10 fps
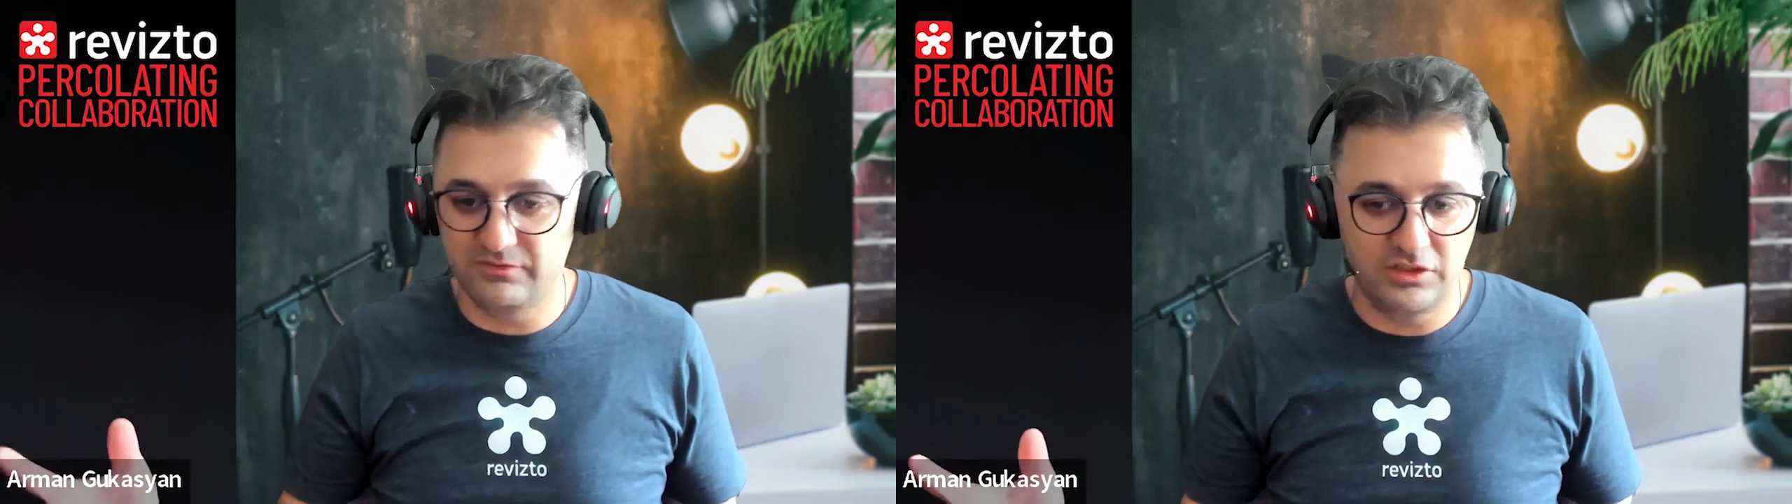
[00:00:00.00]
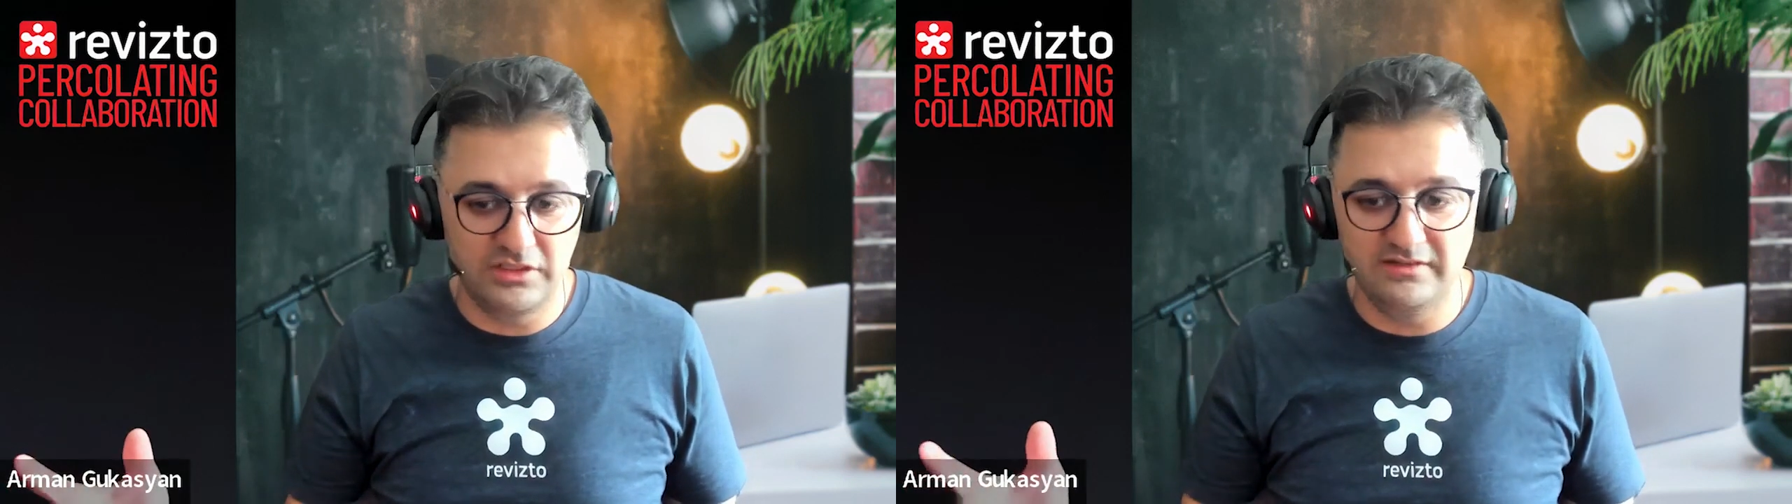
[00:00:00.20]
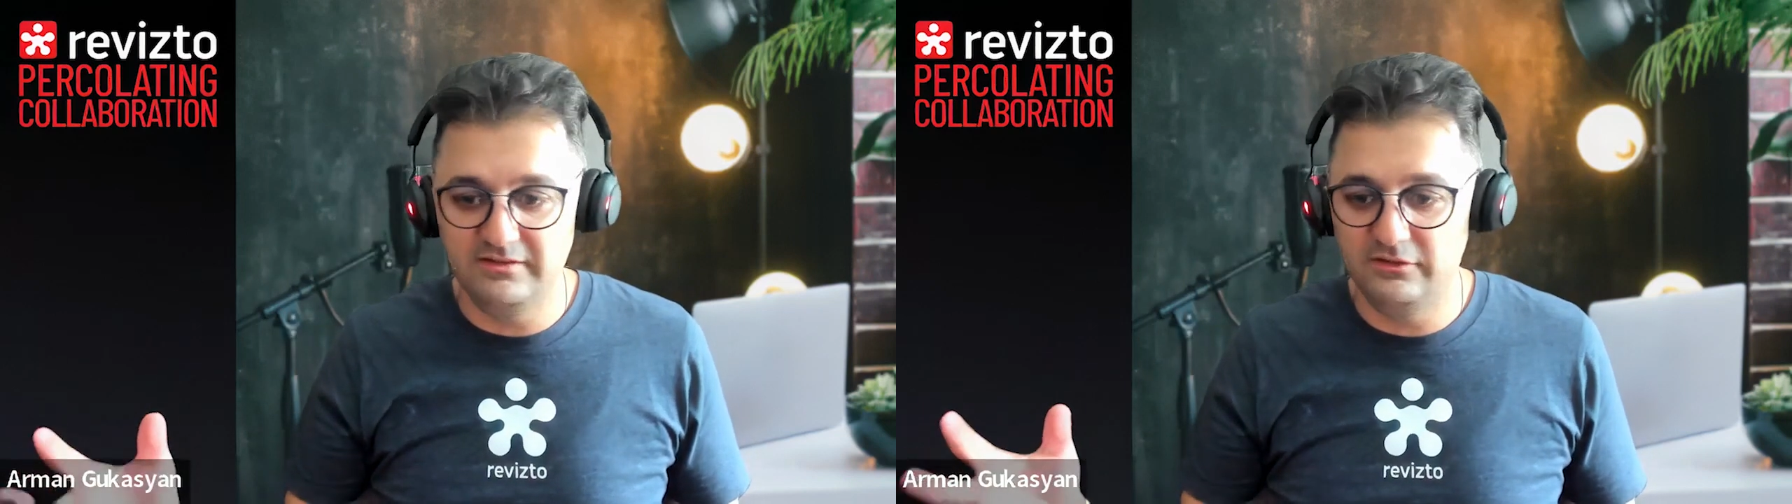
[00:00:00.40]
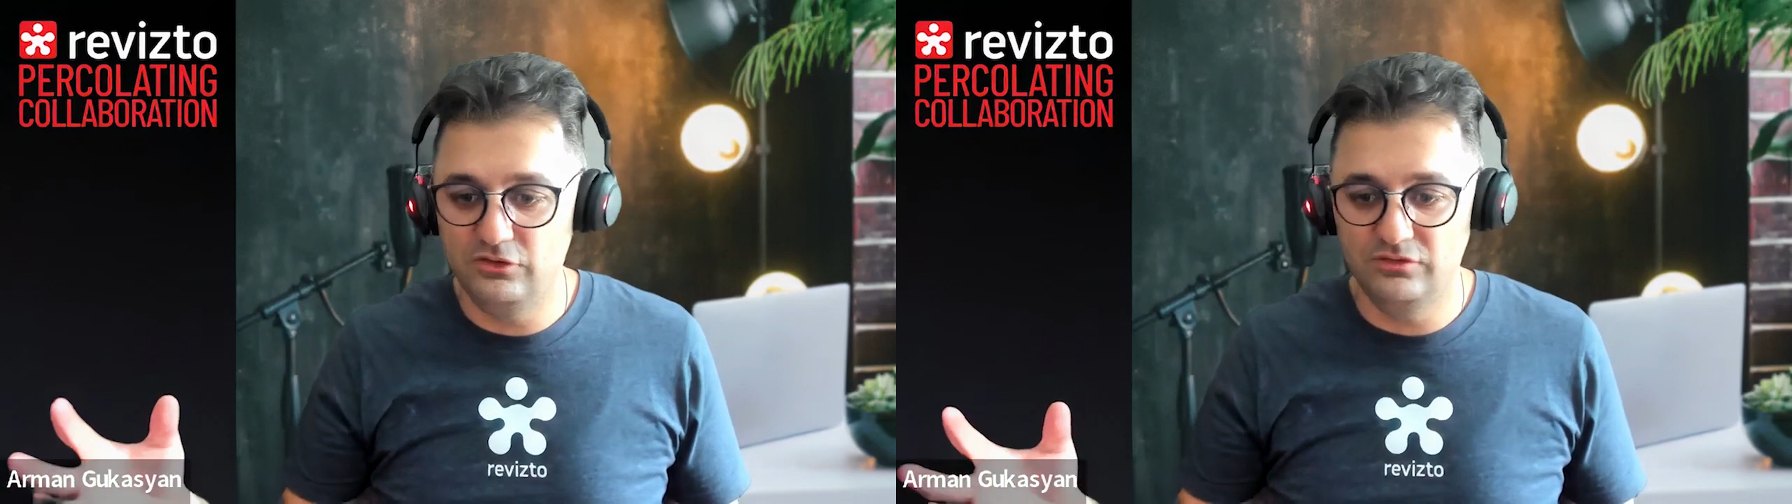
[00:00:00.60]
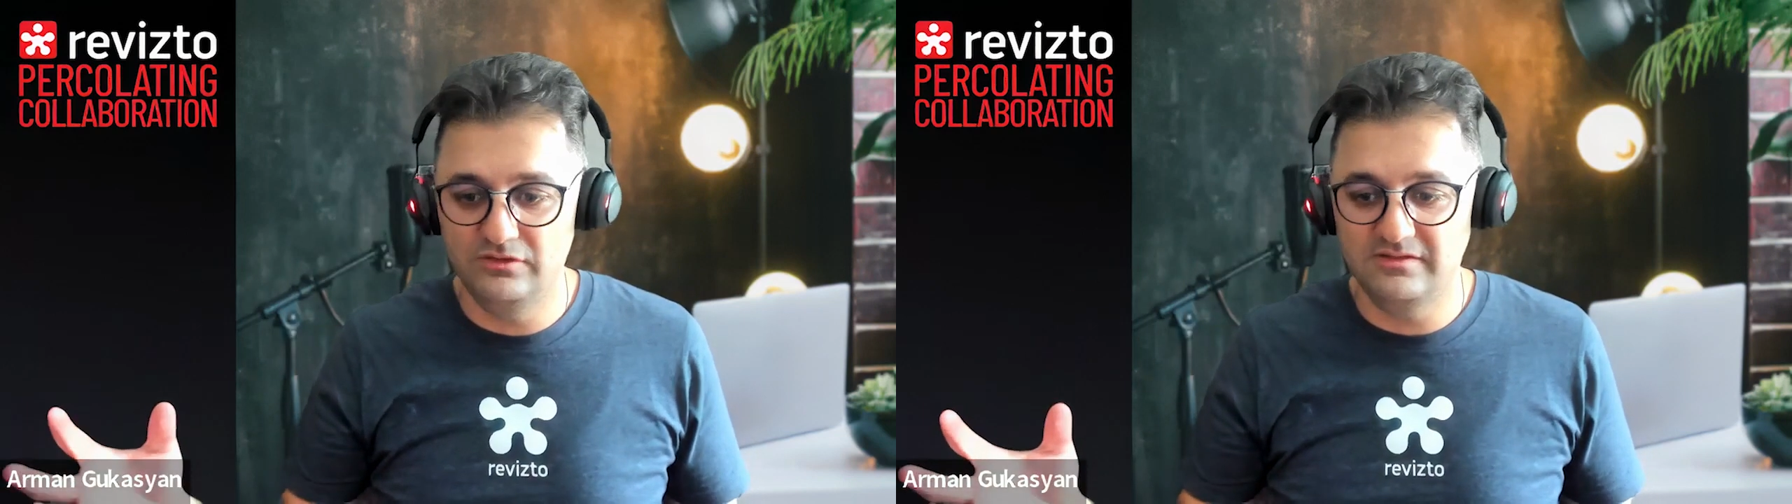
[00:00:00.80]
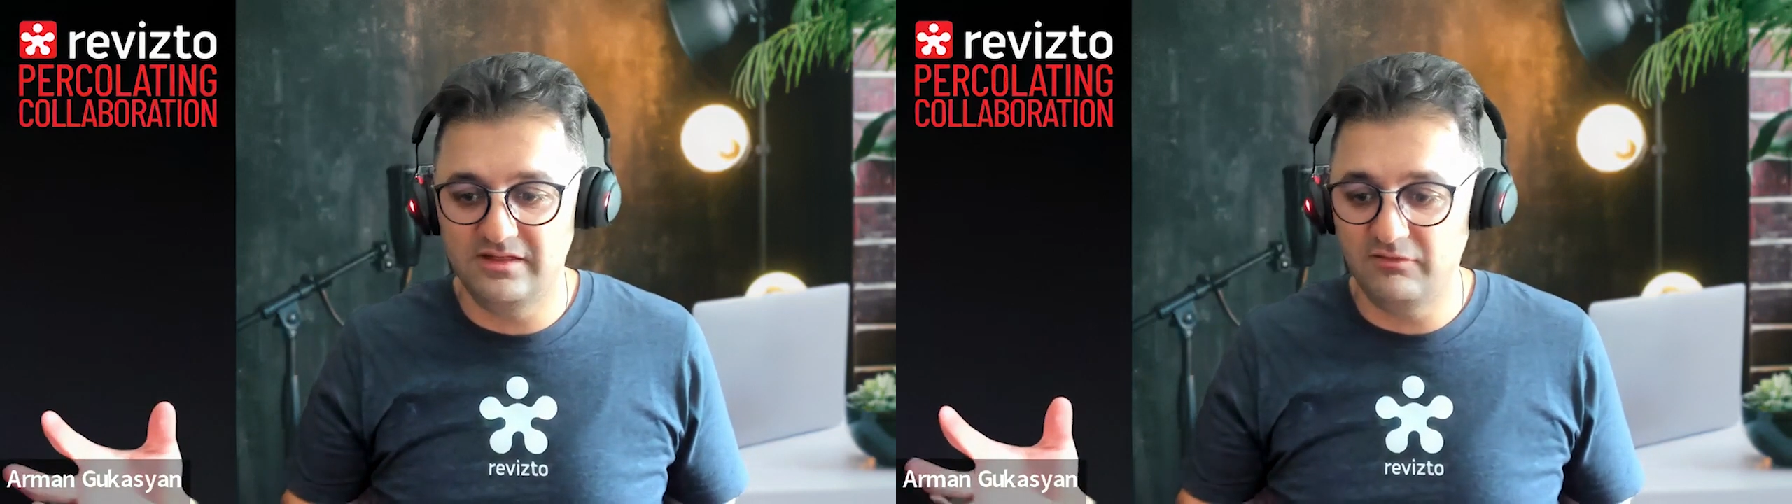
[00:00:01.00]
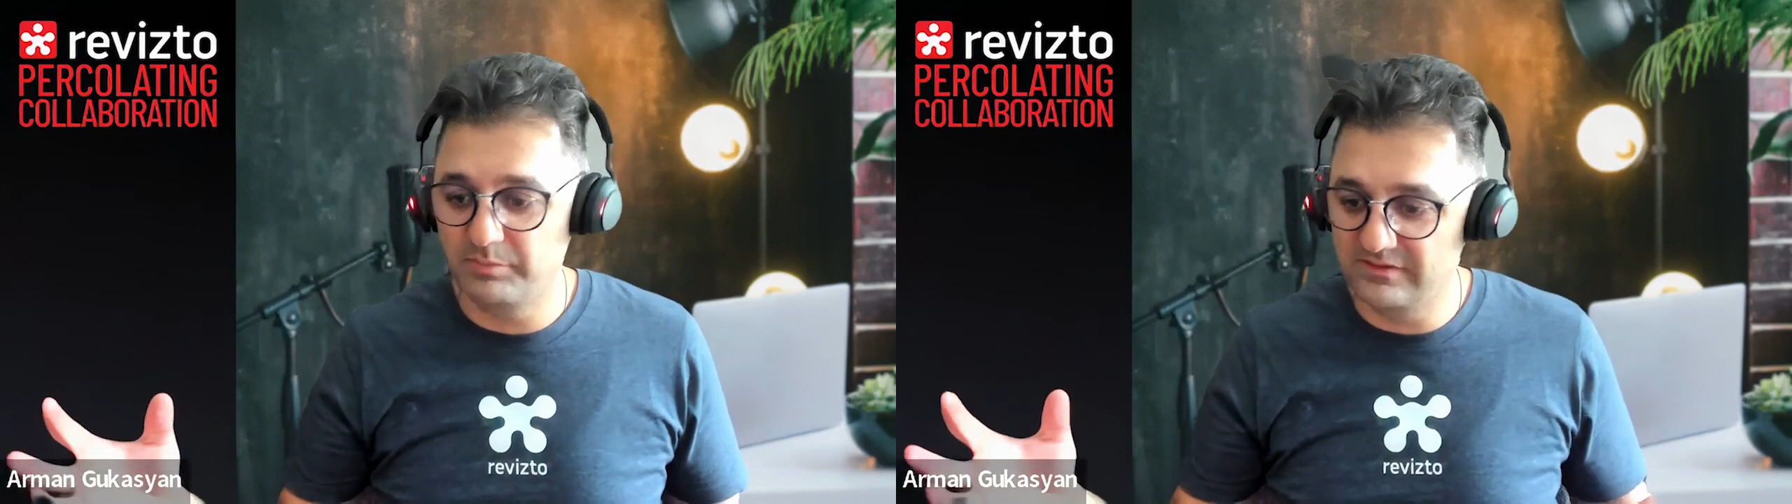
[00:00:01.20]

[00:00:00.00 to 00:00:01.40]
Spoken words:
very easy to use it stuff.